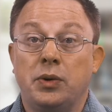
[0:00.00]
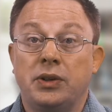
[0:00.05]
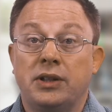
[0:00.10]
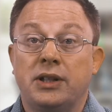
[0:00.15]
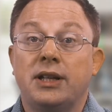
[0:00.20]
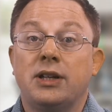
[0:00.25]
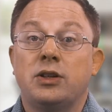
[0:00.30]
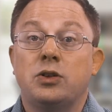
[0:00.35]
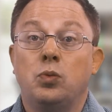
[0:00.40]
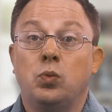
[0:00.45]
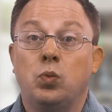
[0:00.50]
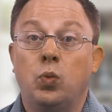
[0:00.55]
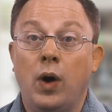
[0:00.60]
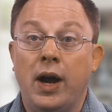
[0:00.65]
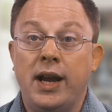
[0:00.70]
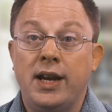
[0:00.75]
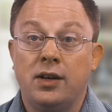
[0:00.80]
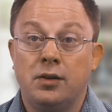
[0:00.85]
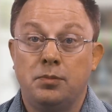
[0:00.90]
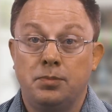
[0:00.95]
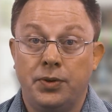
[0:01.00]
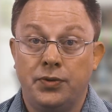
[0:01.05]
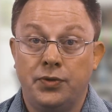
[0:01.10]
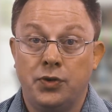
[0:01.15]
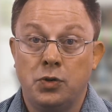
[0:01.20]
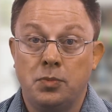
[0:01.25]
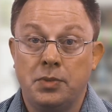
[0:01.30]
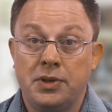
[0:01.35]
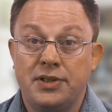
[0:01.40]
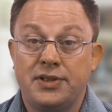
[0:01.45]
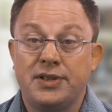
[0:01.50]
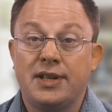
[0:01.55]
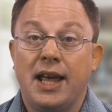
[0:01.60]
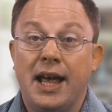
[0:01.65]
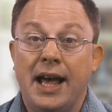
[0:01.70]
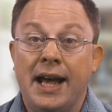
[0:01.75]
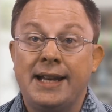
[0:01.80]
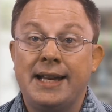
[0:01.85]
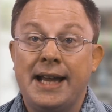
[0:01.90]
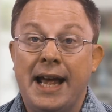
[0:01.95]
on can actually weigh on performance
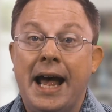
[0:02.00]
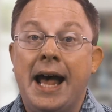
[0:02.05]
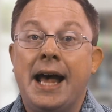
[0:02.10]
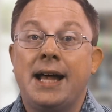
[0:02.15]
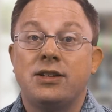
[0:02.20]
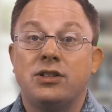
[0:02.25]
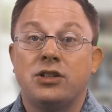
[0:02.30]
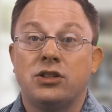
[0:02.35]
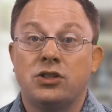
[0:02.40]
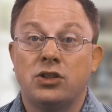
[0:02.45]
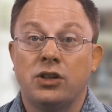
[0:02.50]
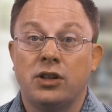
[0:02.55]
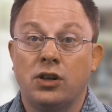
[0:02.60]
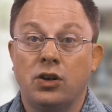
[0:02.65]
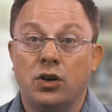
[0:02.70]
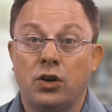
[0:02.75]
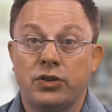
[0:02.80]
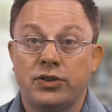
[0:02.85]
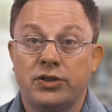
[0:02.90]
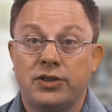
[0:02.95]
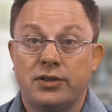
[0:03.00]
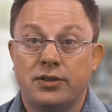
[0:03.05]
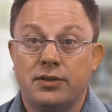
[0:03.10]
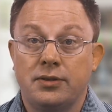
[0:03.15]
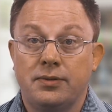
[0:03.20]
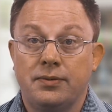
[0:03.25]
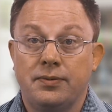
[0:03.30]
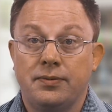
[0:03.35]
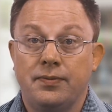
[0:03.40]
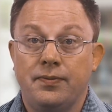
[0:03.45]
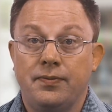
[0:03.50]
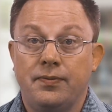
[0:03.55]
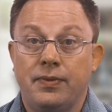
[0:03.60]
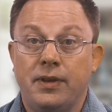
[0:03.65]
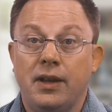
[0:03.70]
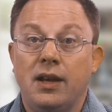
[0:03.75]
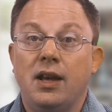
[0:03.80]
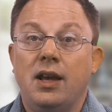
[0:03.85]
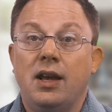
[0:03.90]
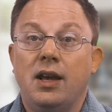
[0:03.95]
and add to the cost.
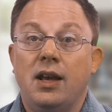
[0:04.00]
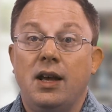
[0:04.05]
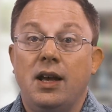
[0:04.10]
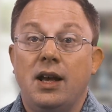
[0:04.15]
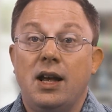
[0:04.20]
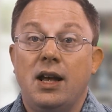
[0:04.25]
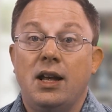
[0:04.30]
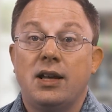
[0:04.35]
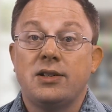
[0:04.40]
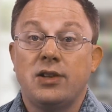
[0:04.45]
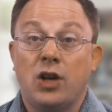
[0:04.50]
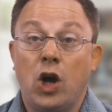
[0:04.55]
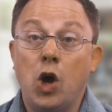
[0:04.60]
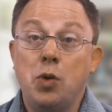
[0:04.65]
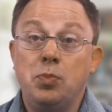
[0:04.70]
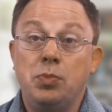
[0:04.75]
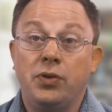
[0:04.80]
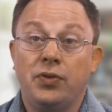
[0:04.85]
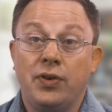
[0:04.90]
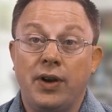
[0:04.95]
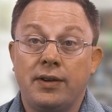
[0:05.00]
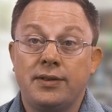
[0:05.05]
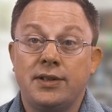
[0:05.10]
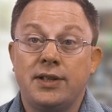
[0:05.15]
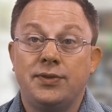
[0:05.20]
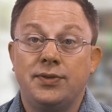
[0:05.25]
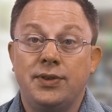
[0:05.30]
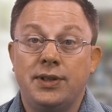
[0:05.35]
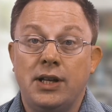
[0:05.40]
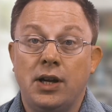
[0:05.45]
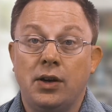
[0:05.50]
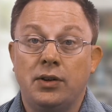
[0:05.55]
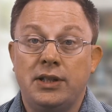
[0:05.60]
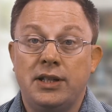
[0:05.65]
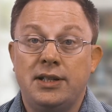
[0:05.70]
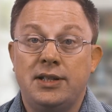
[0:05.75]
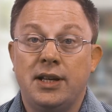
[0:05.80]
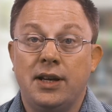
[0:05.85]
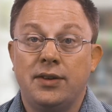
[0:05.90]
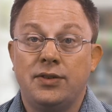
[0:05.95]
So I hope you found this video on
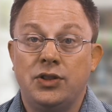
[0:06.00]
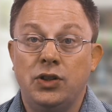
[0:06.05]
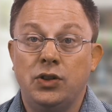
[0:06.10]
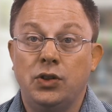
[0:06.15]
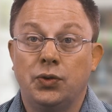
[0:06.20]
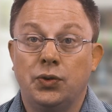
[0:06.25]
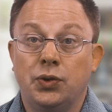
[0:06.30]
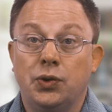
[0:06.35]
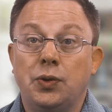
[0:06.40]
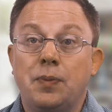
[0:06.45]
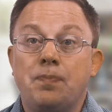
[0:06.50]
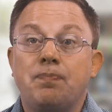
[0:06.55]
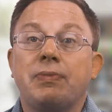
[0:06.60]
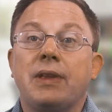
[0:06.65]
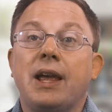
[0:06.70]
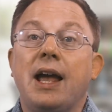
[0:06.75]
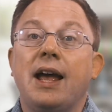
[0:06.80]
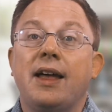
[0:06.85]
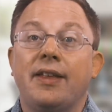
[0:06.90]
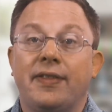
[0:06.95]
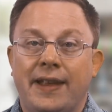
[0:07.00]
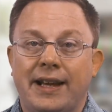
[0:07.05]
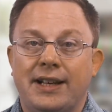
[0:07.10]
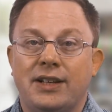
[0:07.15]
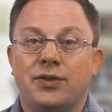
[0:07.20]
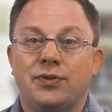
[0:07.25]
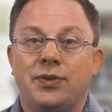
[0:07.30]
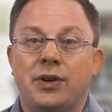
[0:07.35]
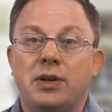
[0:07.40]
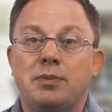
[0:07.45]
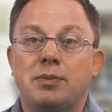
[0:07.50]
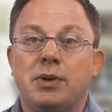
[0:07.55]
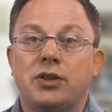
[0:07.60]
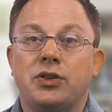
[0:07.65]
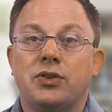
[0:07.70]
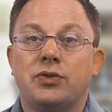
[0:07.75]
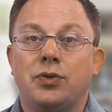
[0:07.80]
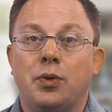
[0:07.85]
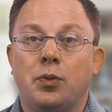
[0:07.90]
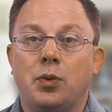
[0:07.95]
ETFs useful. Thanks very
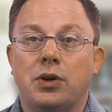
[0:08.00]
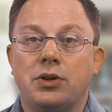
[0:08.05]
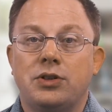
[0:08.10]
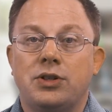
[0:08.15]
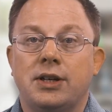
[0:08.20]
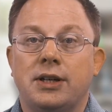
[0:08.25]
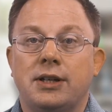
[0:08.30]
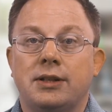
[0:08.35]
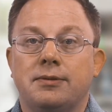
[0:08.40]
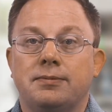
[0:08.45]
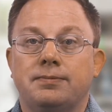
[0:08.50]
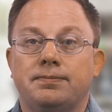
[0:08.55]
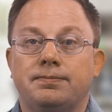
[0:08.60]
much for watching.